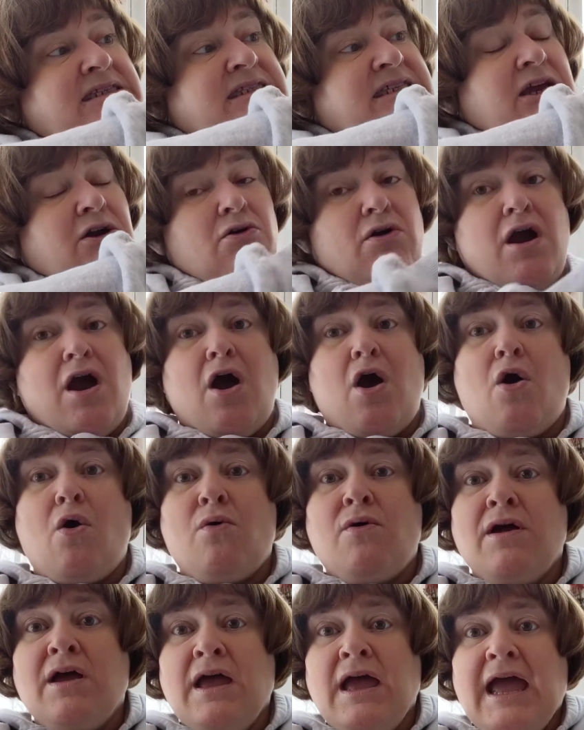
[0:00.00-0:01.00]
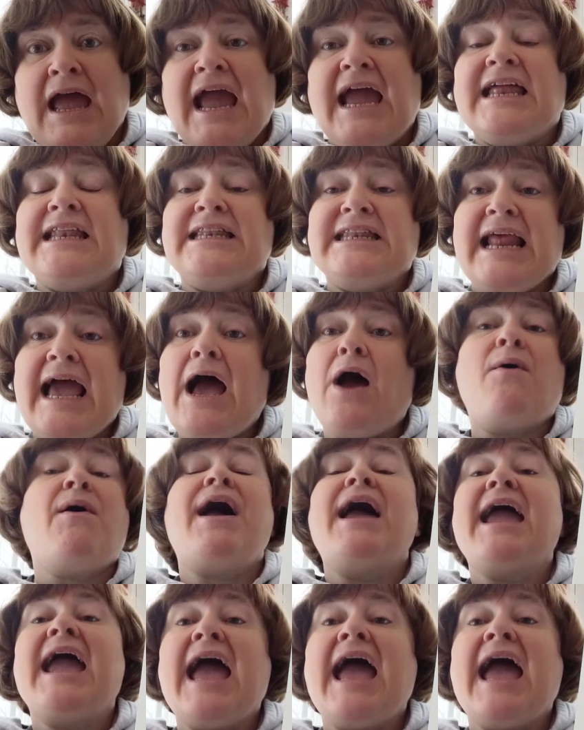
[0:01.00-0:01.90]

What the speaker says: 0, and now I